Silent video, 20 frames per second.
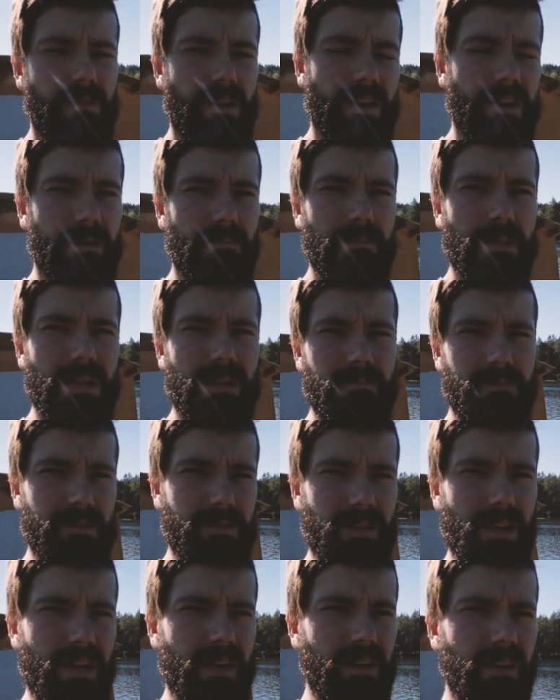rotting beams
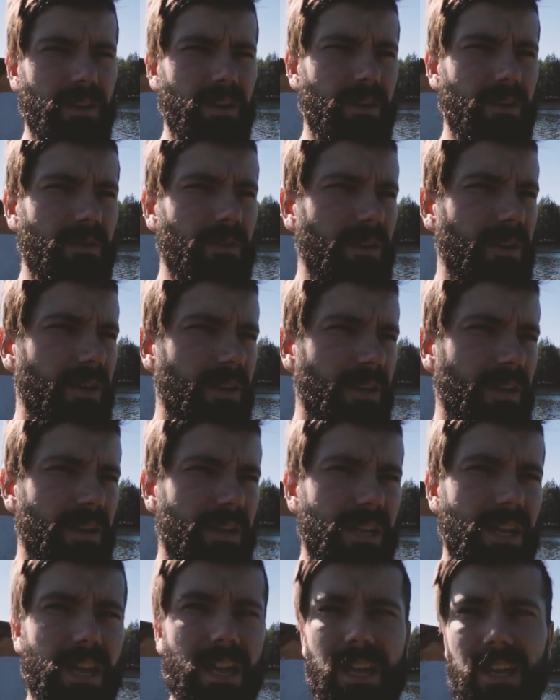have got to go,
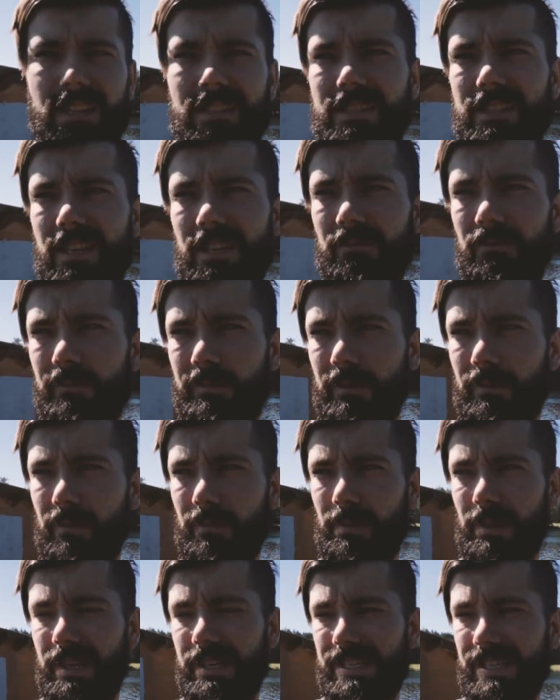and we'll be
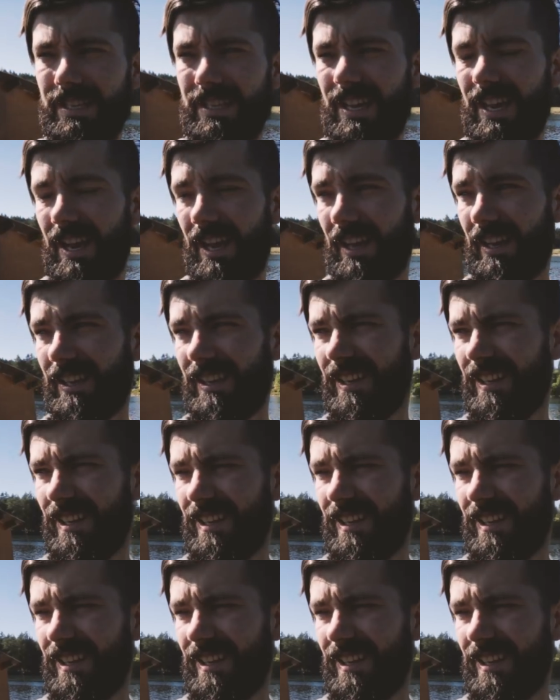replacing that.